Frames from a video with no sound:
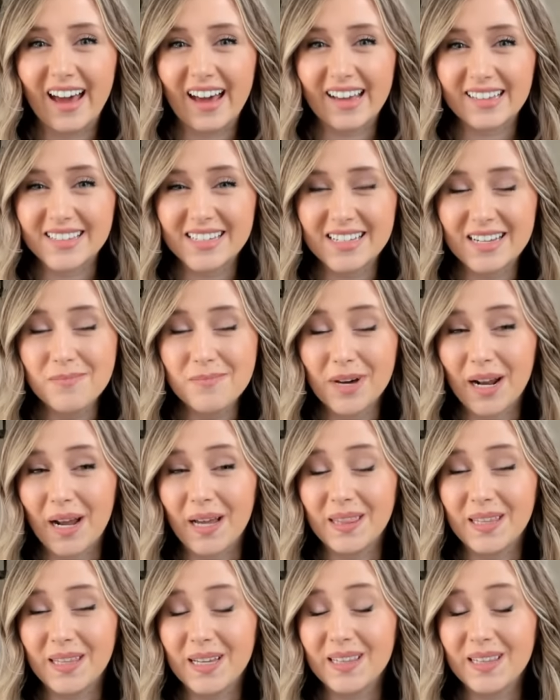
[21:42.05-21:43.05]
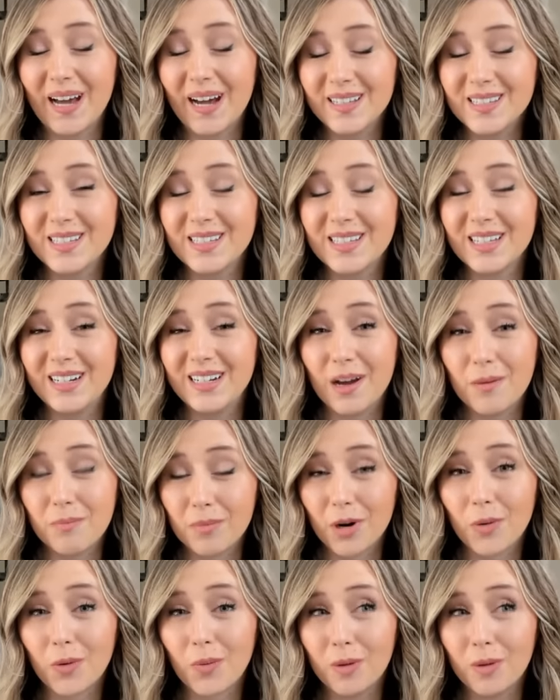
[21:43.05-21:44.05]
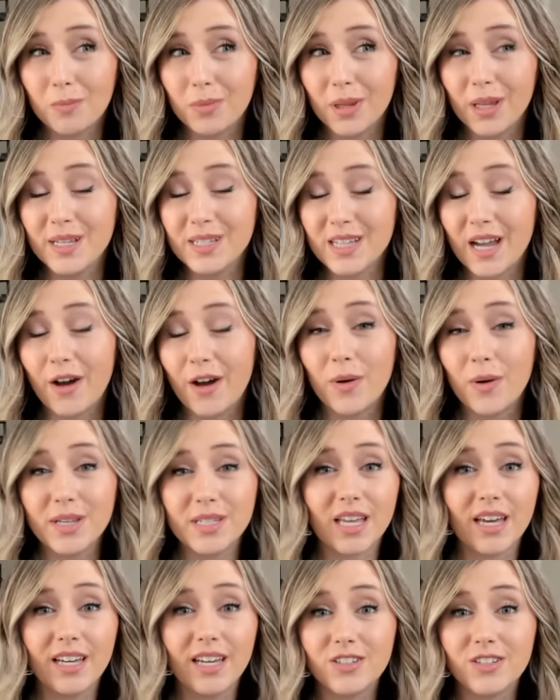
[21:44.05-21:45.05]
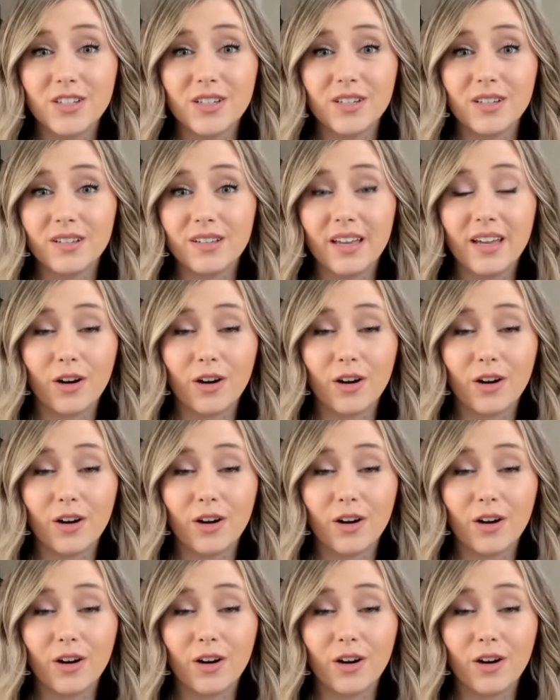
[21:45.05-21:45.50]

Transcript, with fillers: Etsy, but I think that's the number one place I always like to